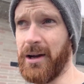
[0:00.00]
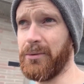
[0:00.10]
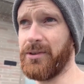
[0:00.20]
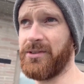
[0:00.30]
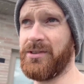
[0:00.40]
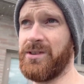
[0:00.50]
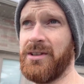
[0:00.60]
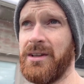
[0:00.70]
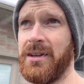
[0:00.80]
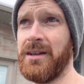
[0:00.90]
I was
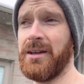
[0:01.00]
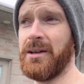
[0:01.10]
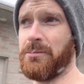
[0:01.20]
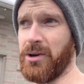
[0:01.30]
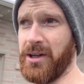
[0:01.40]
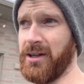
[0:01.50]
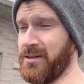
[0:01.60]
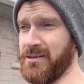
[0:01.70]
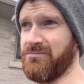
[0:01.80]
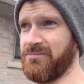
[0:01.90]

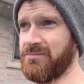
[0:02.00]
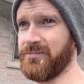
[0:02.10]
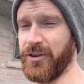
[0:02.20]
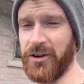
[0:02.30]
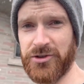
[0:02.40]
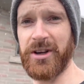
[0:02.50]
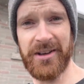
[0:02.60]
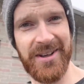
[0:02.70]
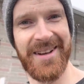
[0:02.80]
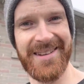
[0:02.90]
pretty
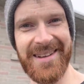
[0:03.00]
frustrated.